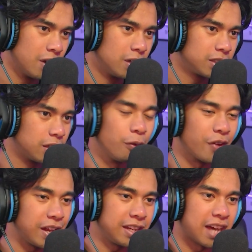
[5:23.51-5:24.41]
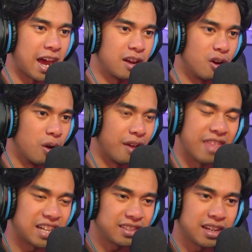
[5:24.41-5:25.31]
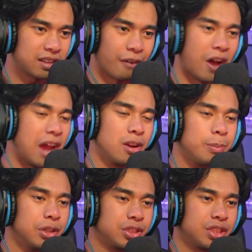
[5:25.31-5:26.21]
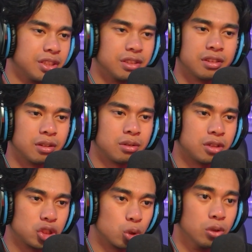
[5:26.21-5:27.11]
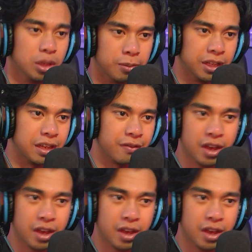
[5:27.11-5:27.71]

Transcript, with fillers: still fighting Kaido, and that's like the final push to, to, to truly believe.